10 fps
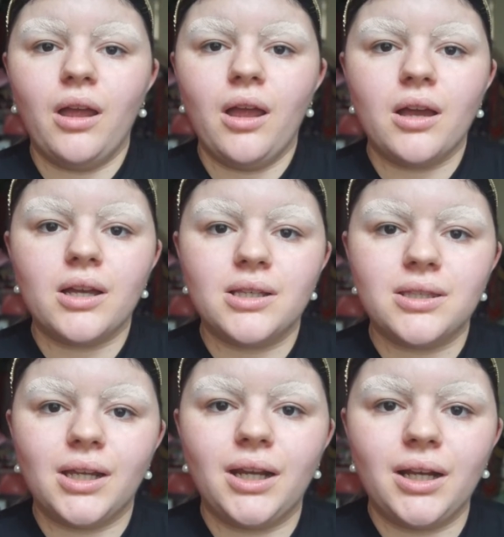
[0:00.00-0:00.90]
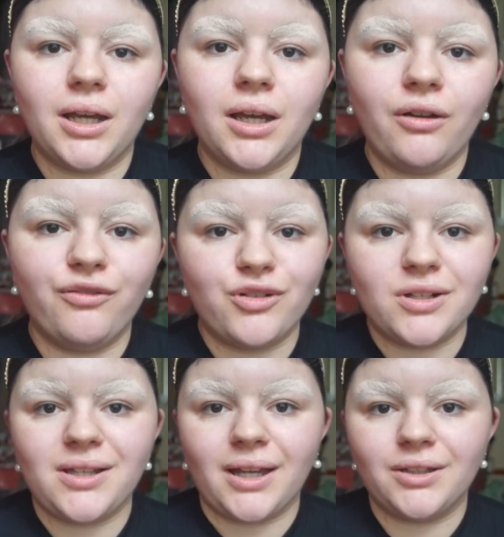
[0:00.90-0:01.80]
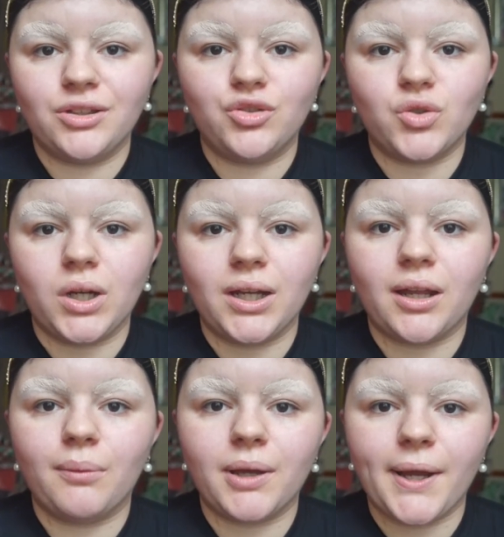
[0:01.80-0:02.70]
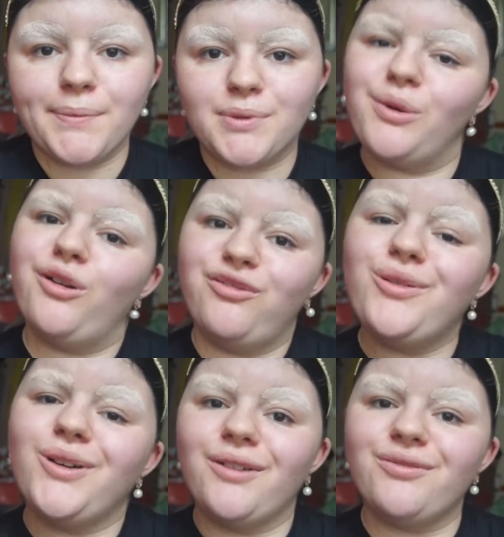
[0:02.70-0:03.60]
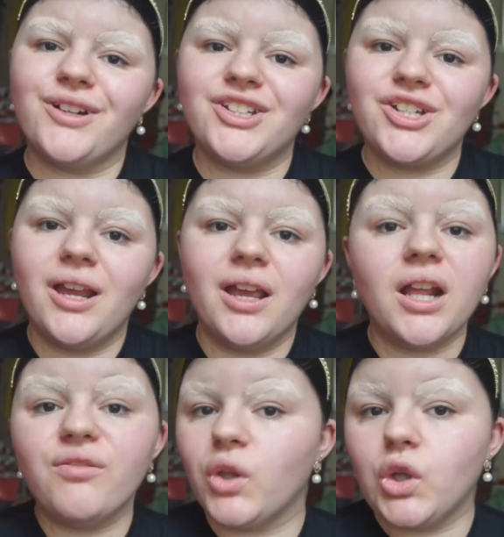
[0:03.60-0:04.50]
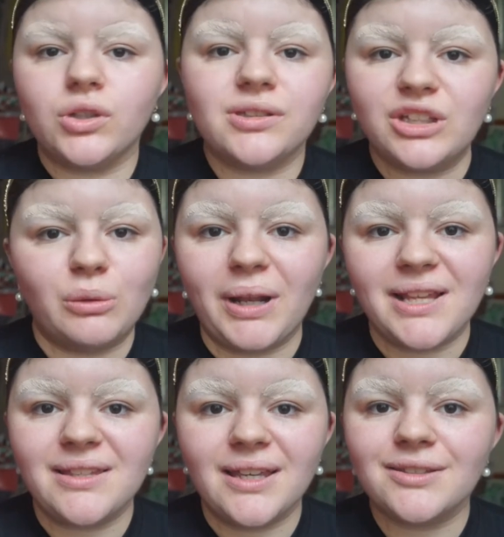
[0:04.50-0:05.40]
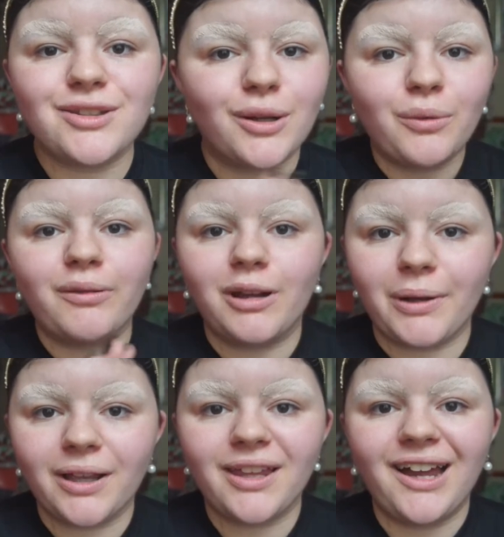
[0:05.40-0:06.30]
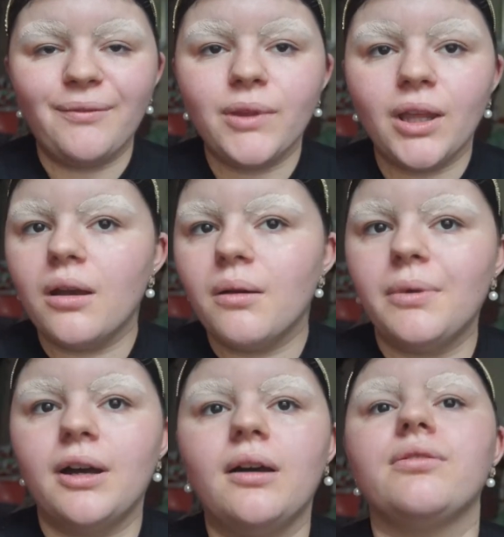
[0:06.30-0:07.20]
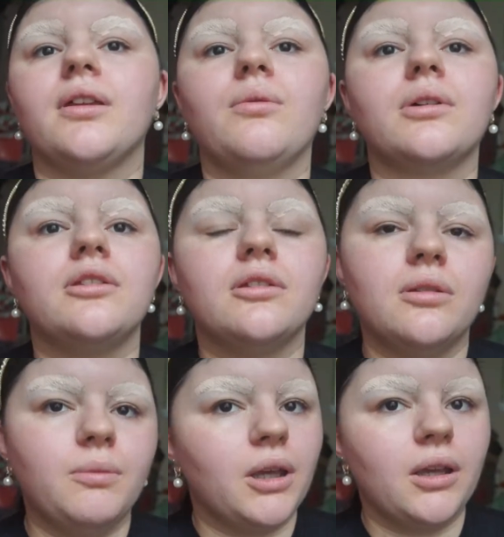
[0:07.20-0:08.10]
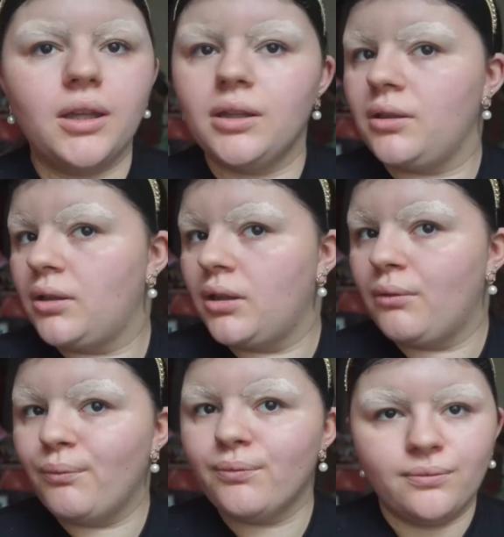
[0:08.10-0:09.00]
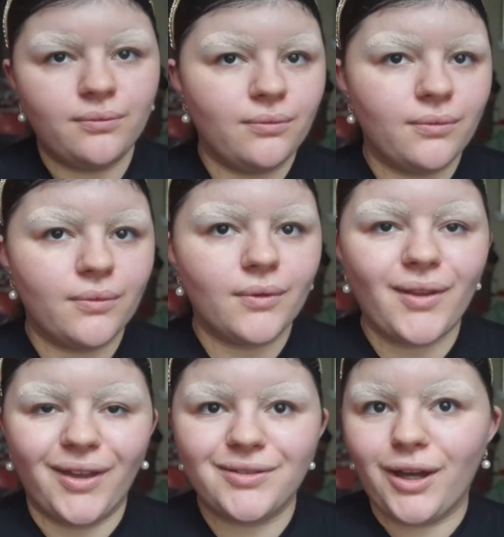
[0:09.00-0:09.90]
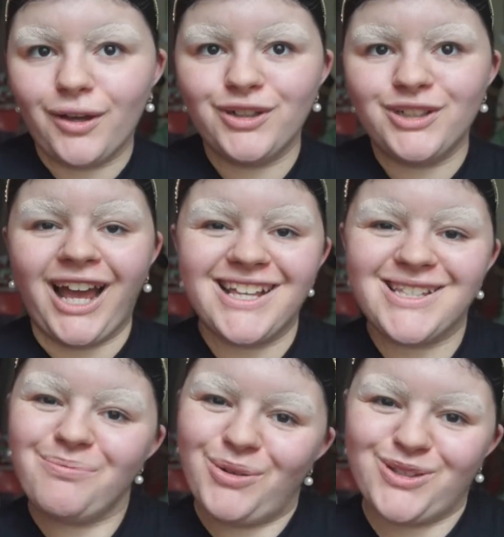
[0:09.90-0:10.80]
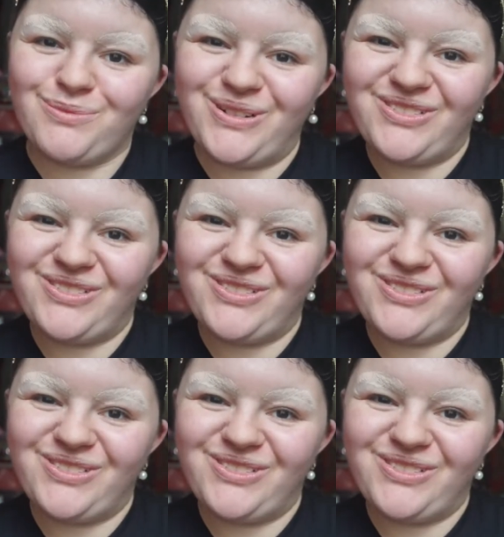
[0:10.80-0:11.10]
concealer for a second to dry it becomes more full coverage, even though you can still blend it, so don't worry about that. But obviously I want it to be as covered as possible.